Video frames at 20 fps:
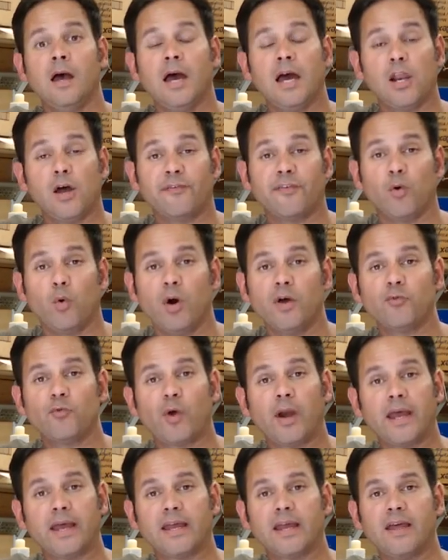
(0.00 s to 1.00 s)
Hello everyone,
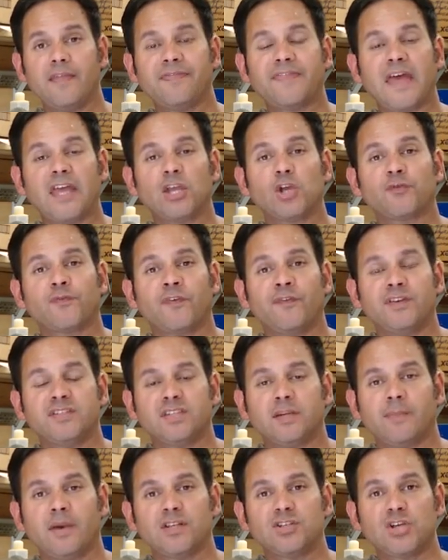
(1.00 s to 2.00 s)
Ray again. Thank you for
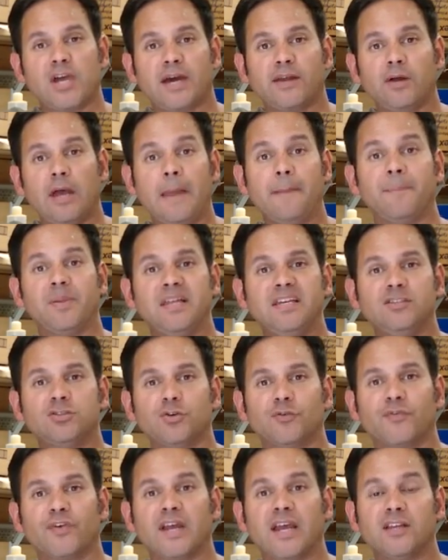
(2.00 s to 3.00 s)
visiting my channel and please
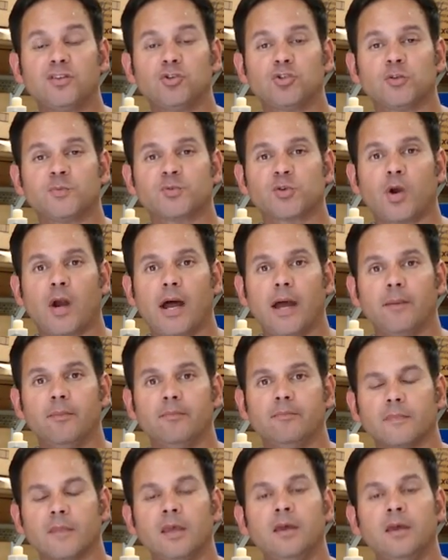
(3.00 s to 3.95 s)
don't forget to subscribe.